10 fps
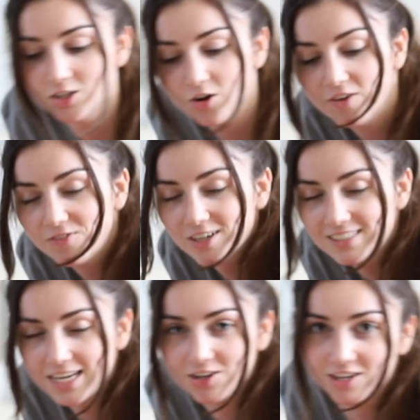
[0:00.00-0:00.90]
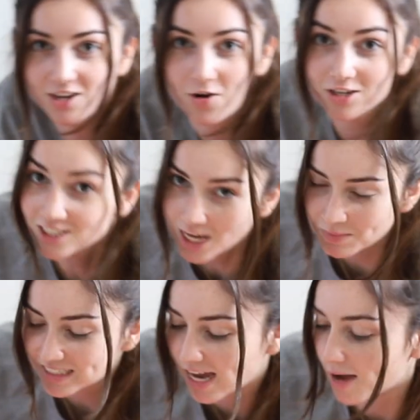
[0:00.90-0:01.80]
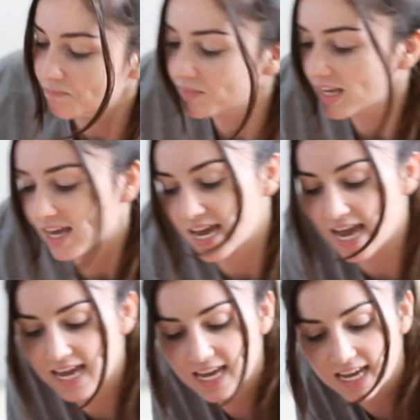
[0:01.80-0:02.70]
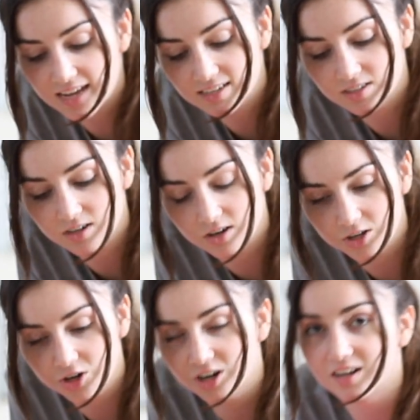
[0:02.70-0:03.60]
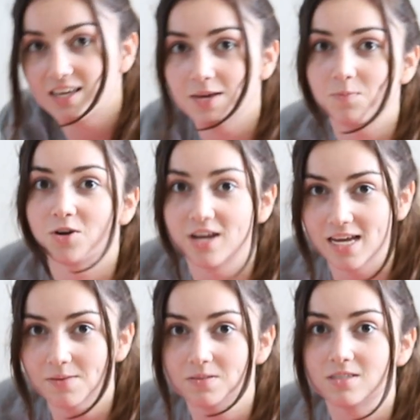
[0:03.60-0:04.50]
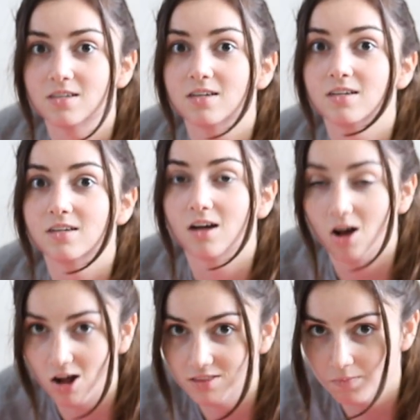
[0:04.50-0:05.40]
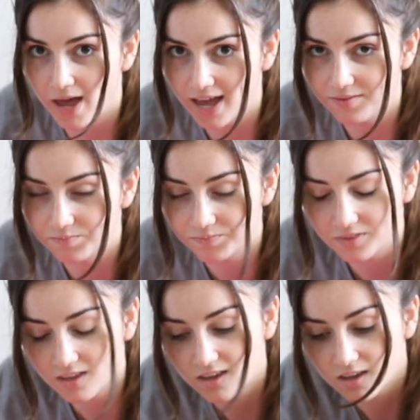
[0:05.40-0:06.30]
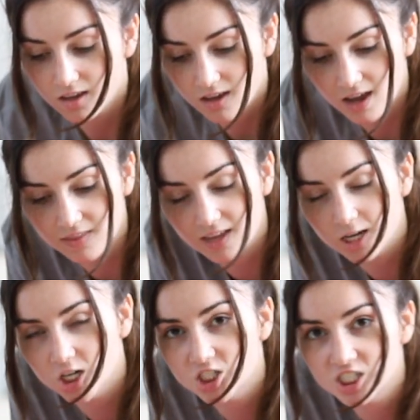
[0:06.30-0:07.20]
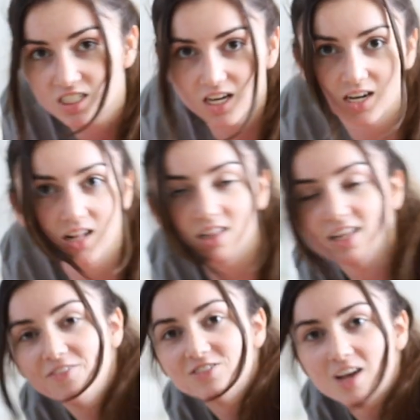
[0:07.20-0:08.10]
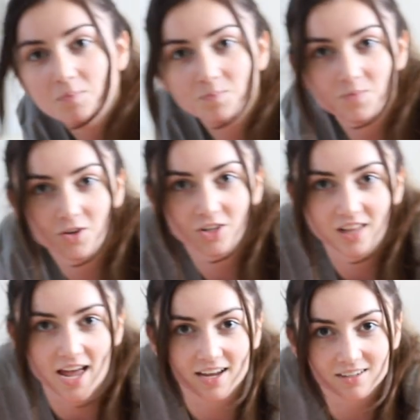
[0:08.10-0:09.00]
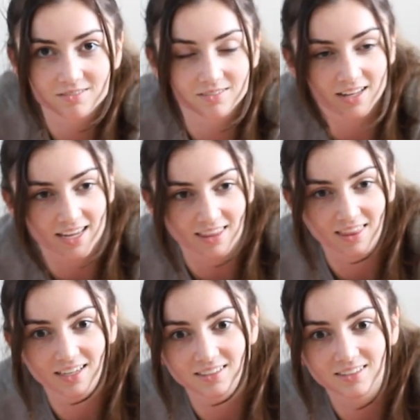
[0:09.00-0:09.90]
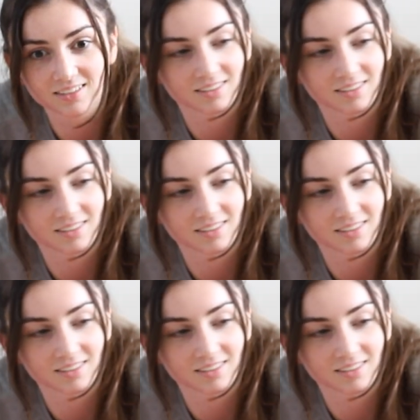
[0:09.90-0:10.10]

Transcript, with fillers: So first thing, you're gonna go in your tummy tuck, and you're gonna keep your hips on the mat, and then you're just gonna lift up your leg like this.